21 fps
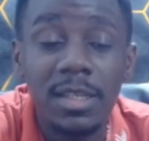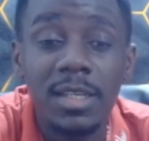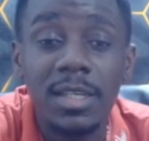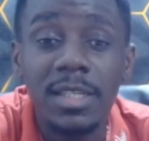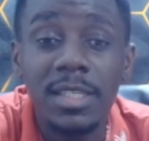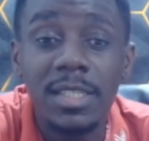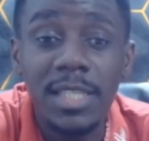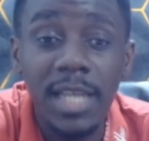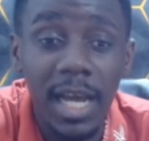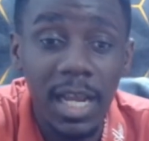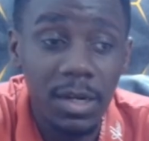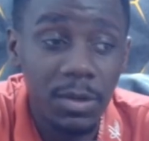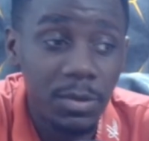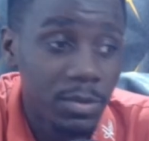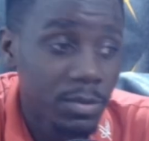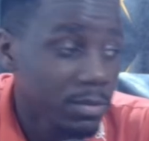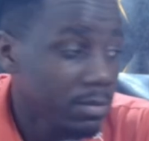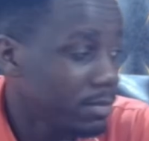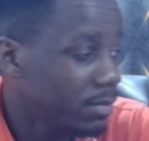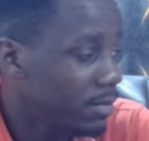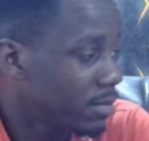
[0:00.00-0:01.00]

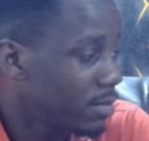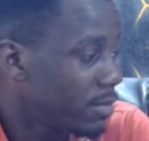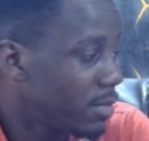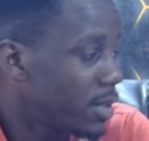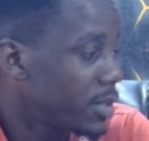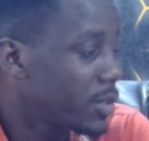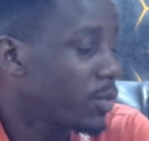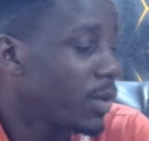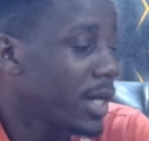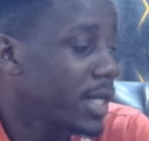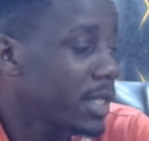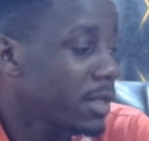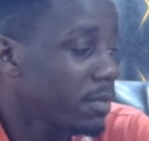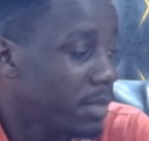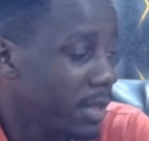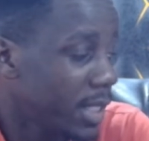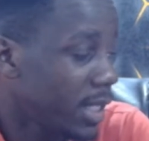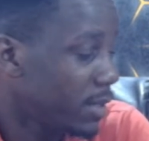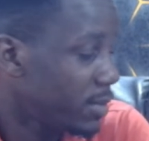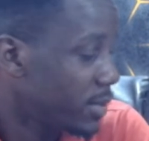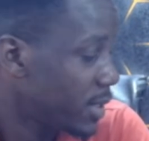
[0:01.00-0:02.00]
Dalo, rewarding
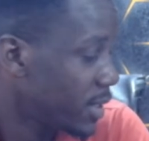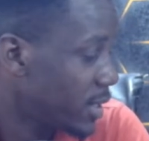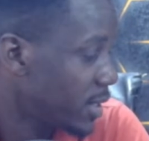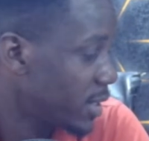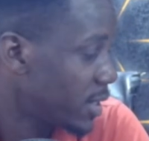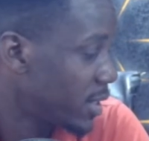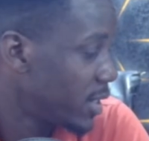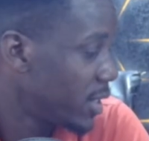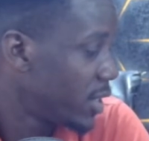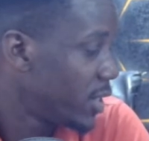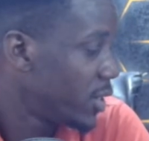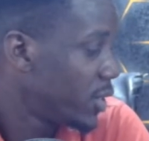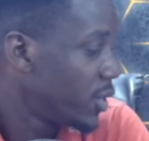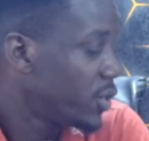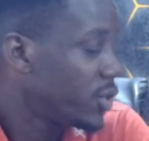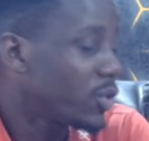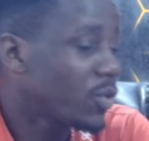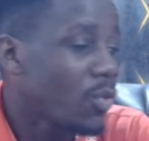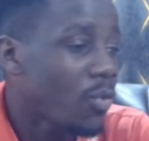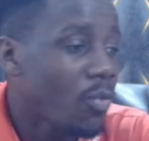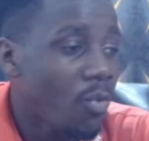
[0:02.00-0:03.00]
penalties.
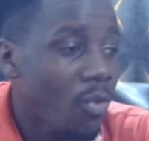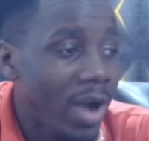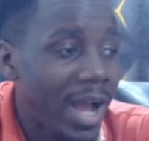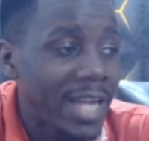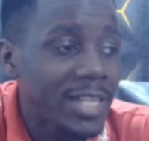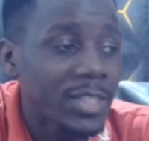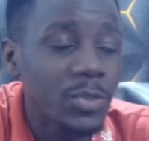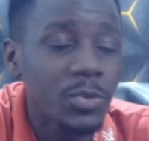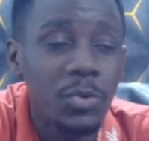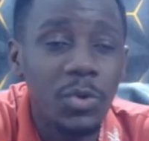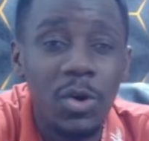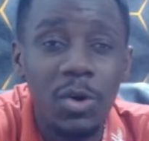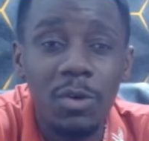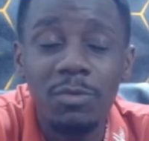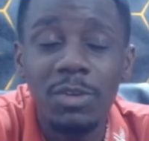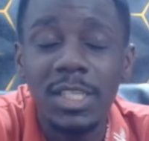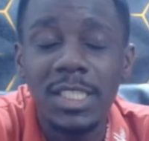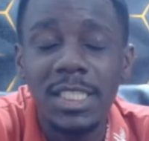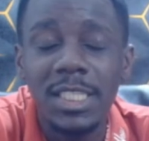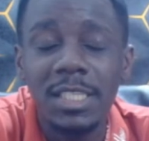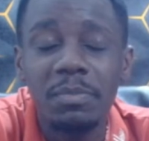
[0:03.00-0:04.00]
You want to
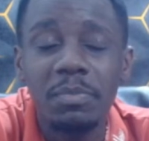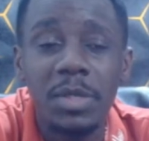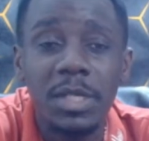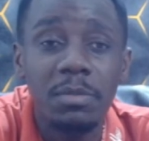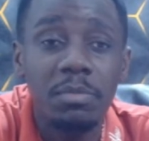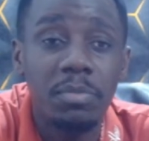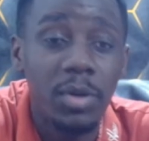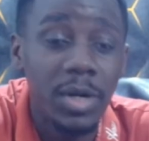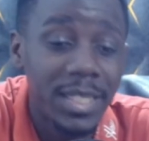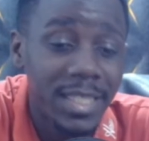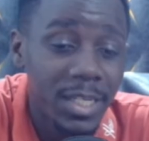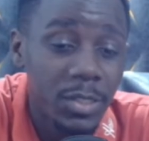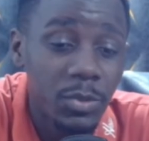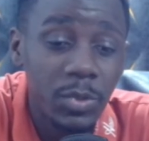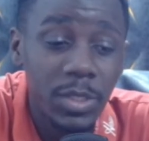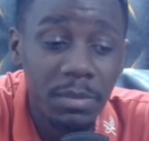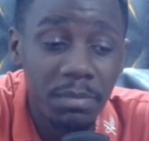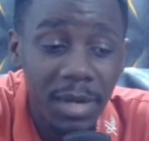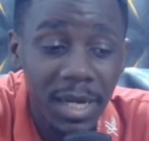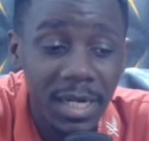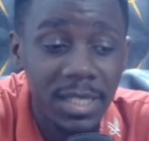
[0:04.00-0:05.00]
obviously pinpoint that
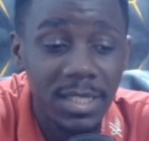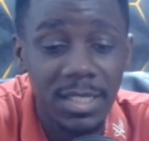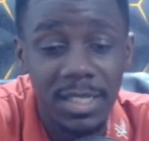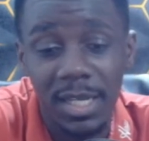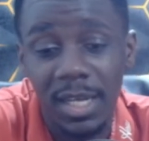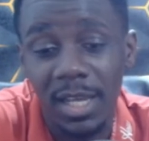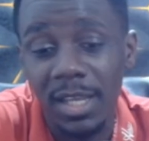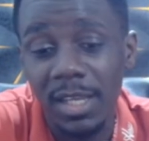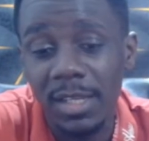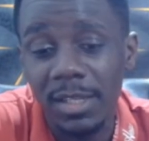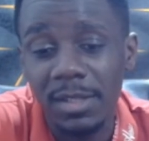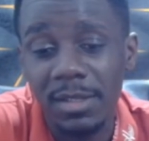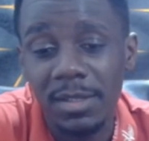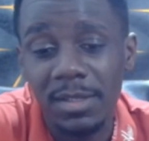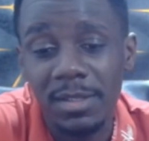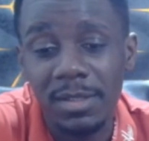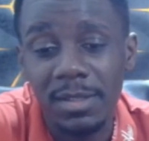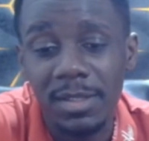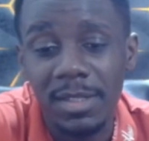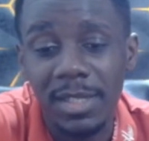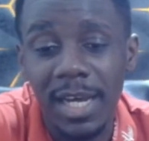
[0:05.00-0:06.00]
to the manager.
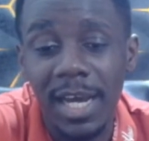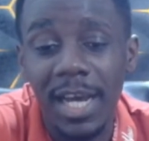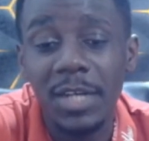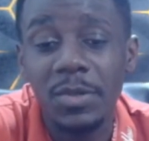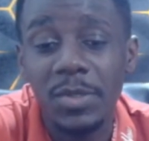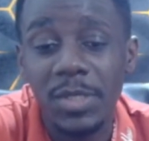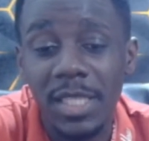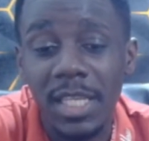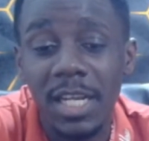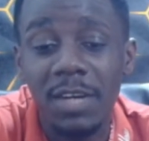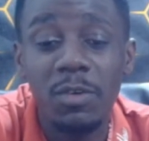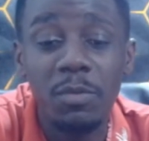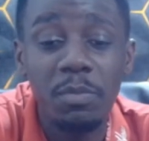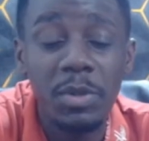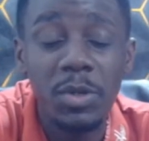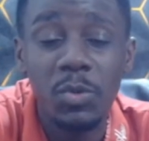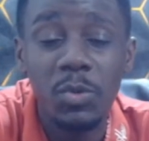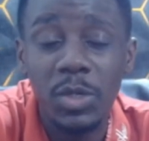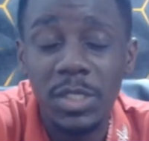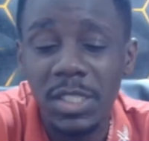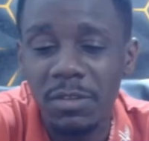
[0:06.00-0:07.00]
And you say that I've not
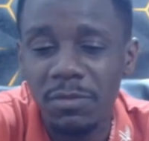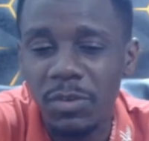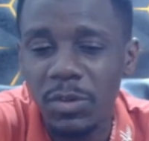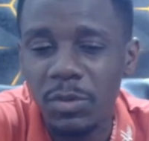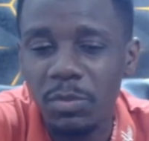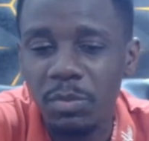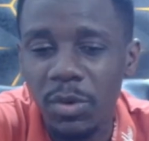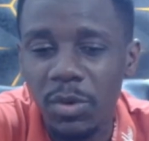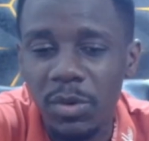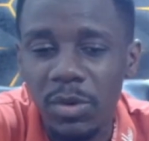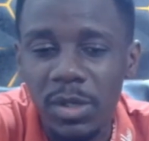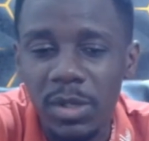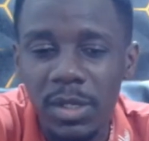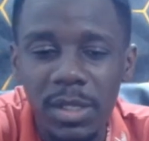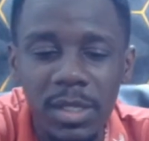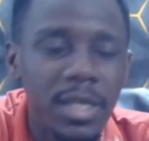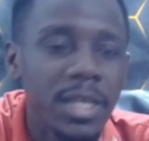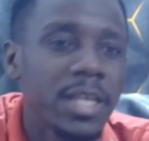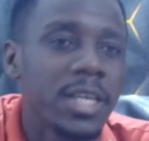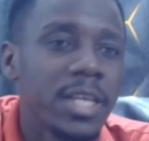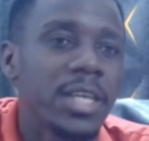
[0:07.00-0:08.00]
been watching football.
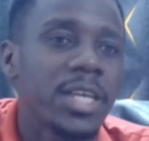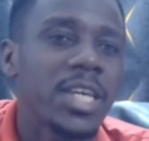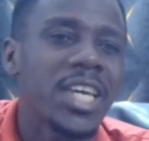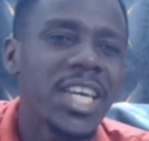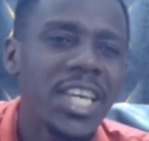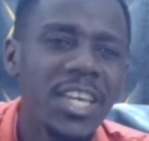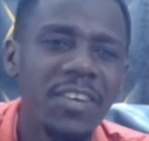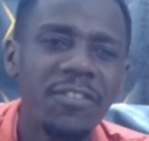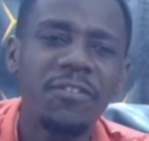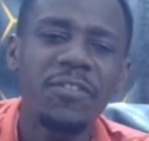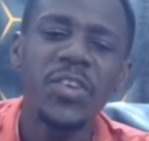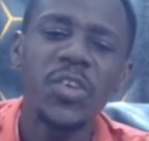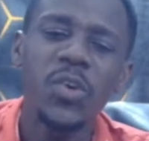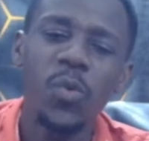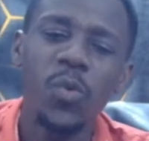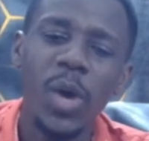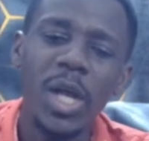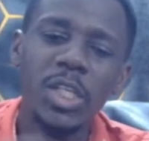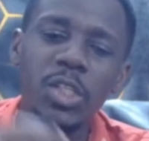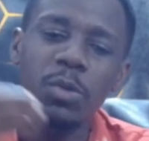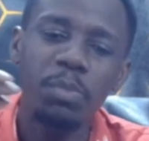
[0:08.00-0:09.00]
If you
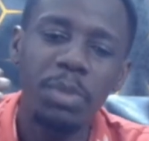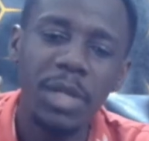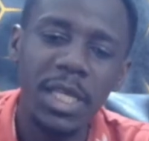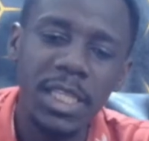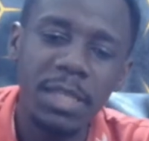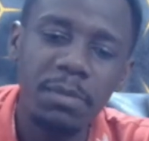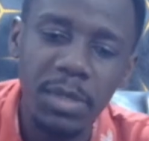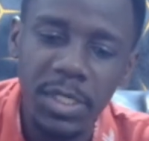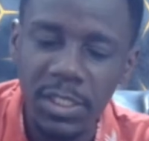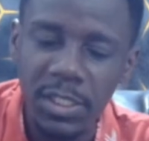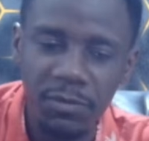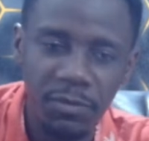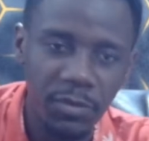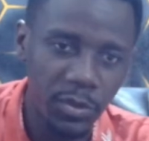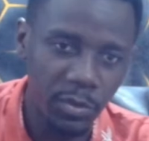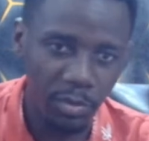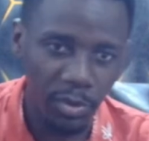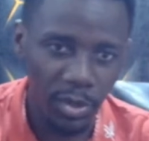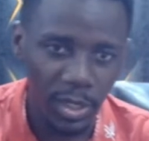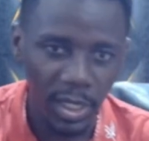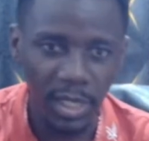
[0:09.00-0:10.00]
want to play the best
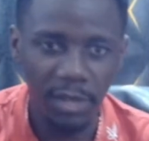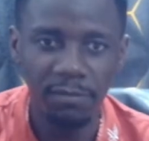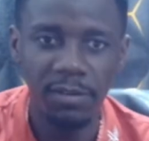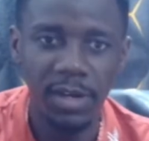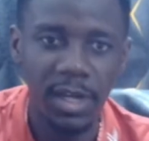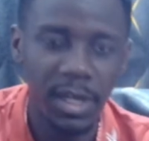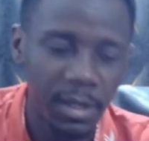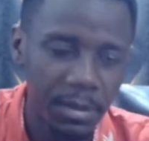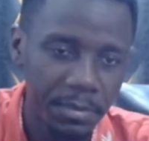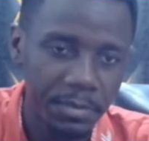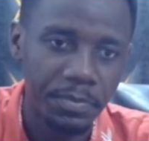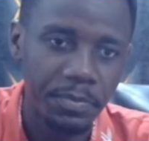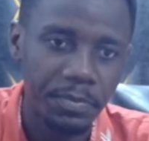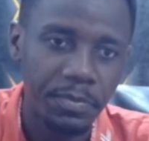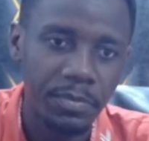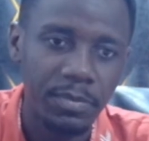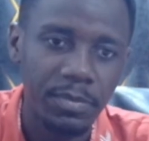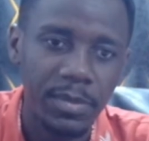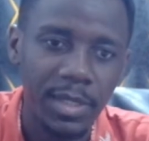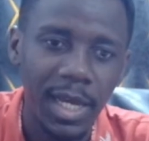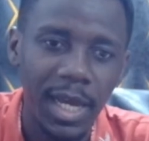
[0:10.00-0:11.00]
football ever,
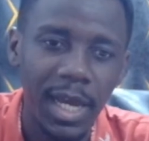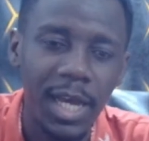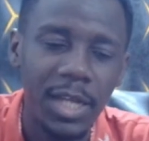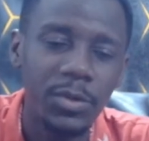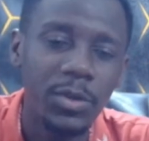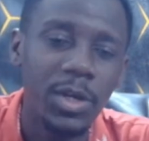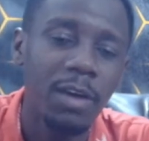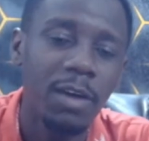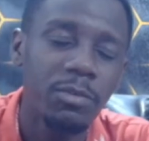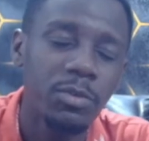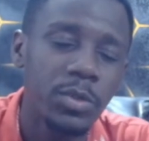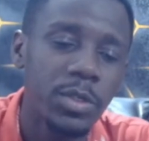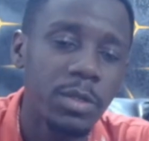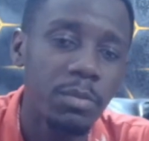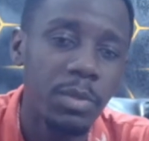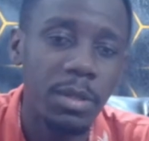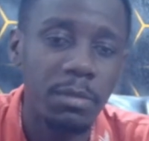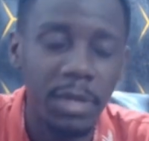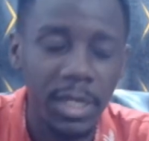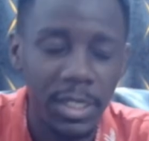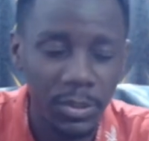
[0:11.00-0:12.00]
and you have to
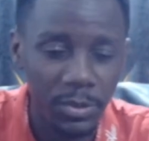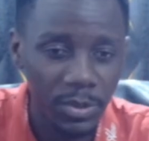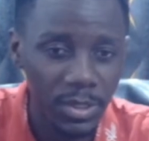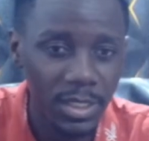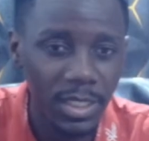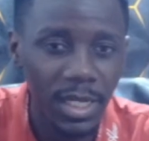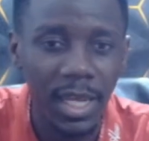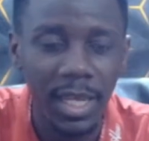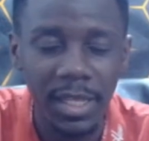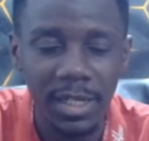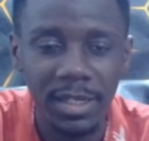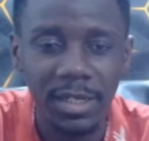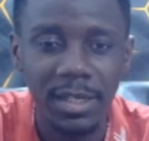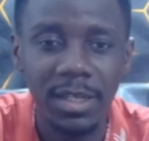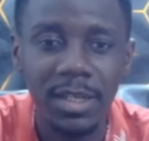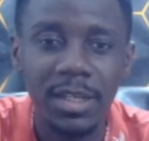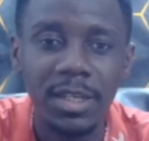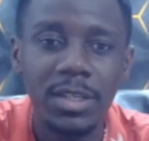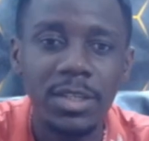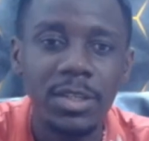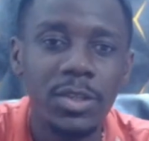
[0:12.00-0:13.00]
implement your style,
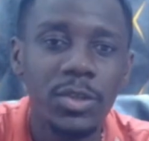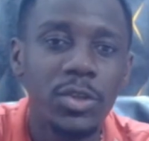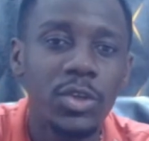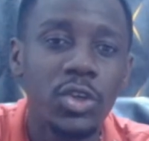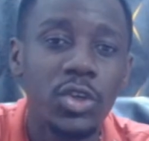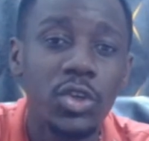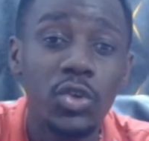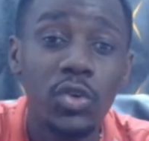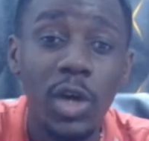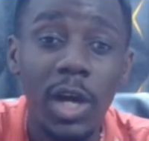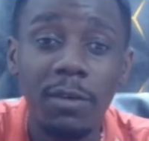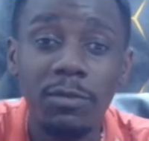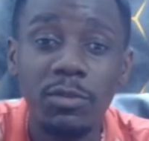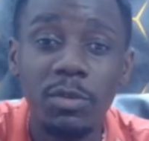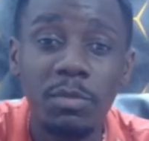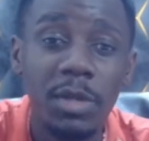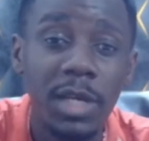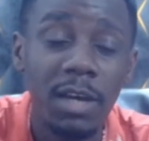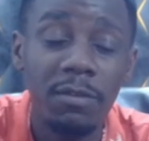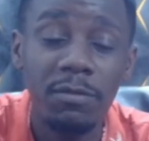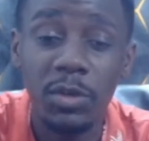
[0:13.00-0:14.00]
you have to
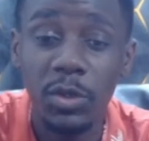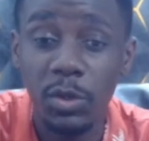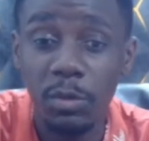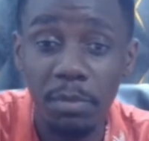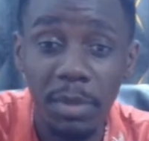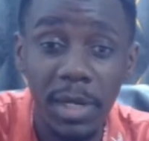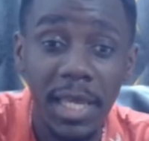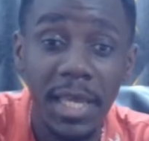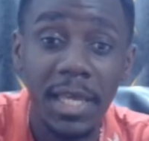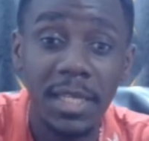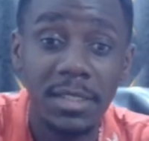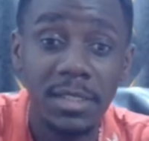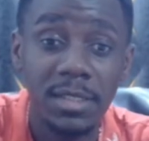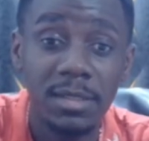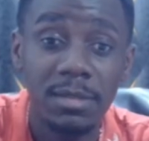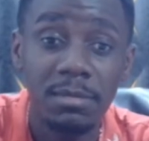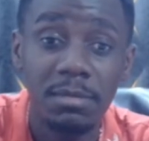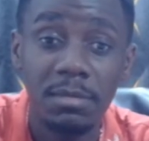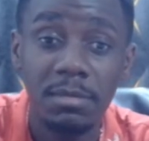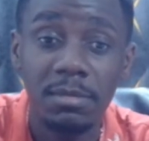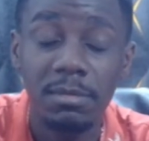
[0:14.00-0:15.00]
be having your players.
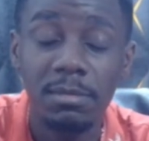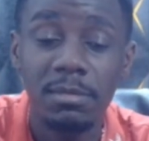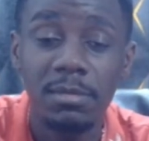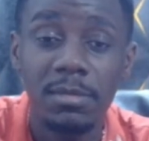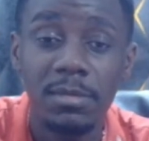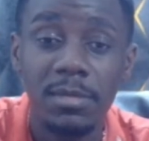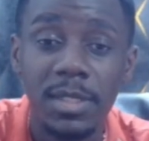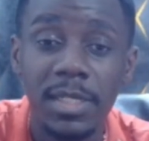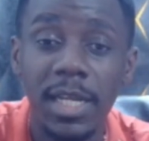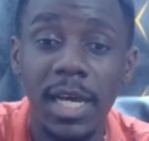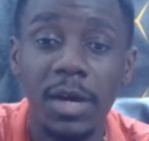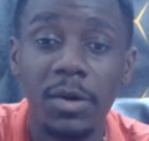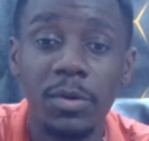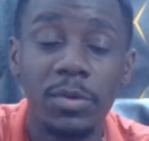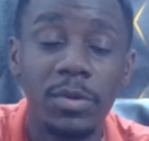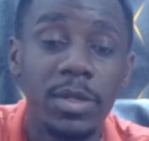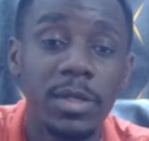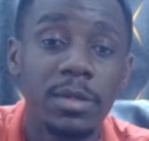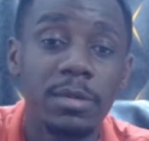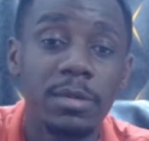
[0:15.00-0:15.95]
Now,